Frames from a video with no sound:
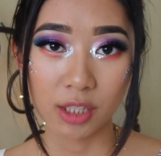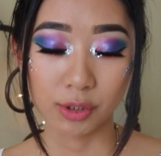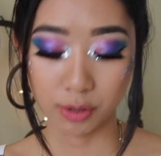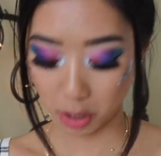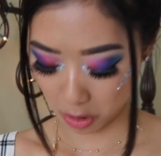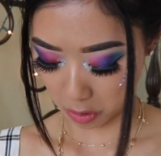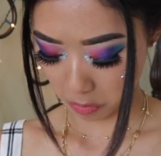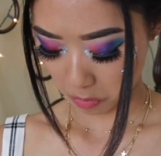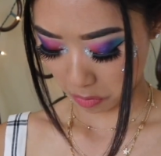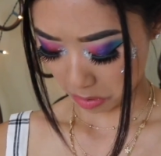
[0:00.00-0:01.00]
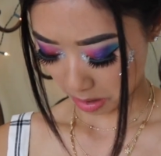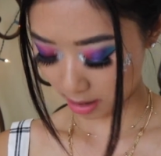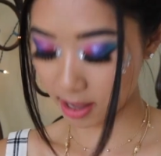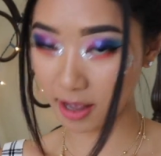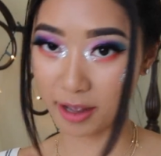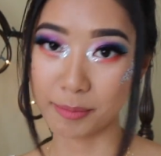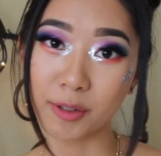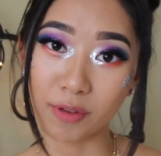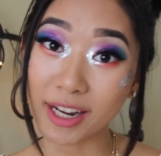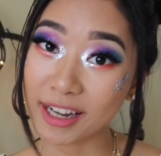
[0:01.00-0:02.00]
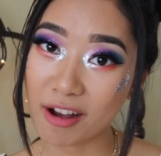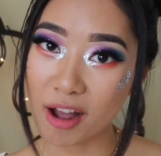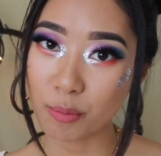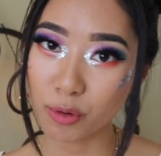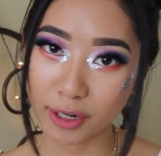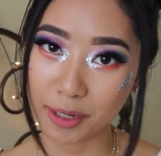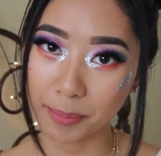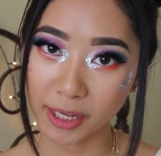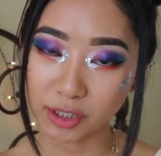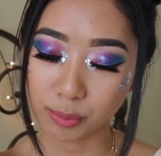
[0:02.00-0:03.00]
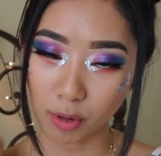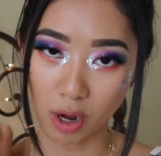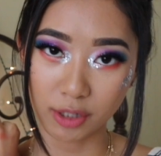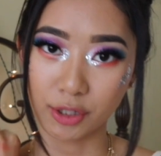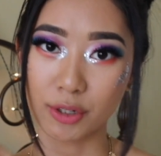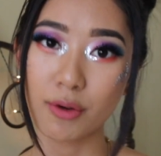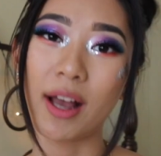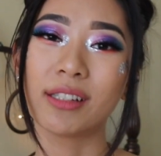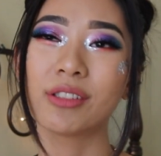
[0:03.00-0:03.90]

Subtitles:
So I mean, right now I'm wearing a beige bra too.